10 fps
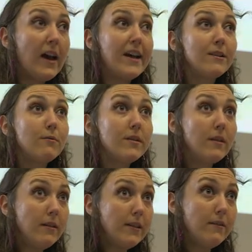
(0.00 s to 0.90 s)
As a
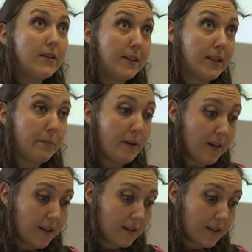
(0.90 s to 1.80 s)
result of this
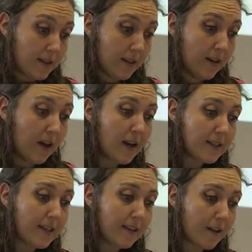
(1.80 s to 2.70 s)
experience,
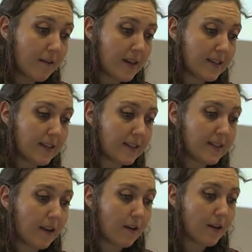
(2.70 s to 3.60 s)
Huxley theorizes
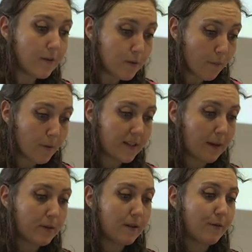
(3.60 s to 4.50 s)
that our usual
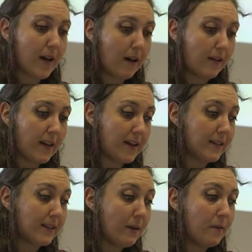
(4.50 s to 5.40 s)
perception of reality
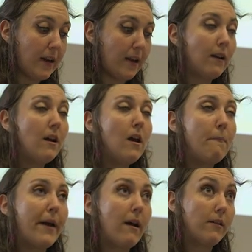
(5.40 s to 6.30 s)
is limited
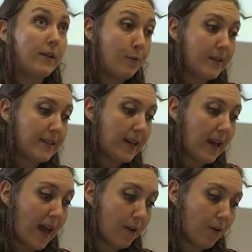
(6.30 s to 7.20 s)
by our linguistic
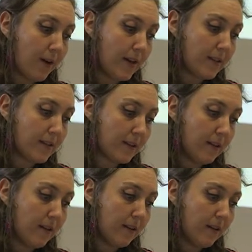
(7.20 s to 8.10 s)
categories.
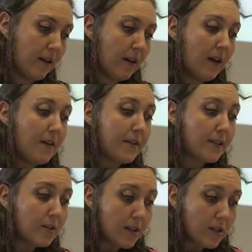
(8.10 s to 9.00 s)
The
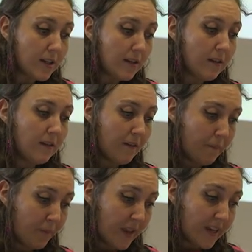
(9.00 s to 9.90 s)
suggestion
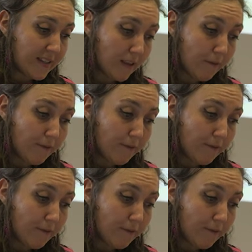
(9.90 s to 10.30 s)
is that the